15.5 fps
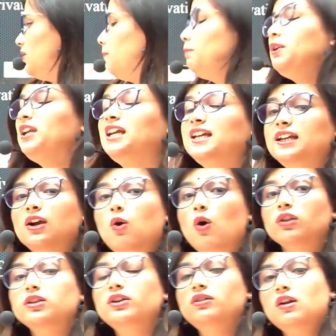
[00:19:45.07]
the plea
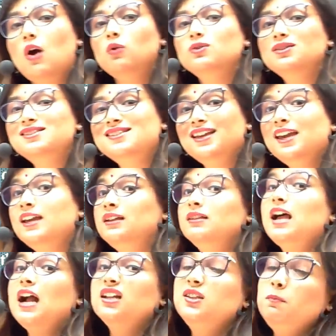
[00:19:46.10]
on the ground saying
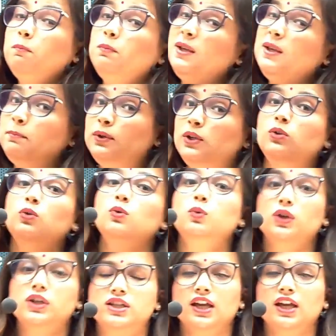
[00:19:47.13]
that the people who were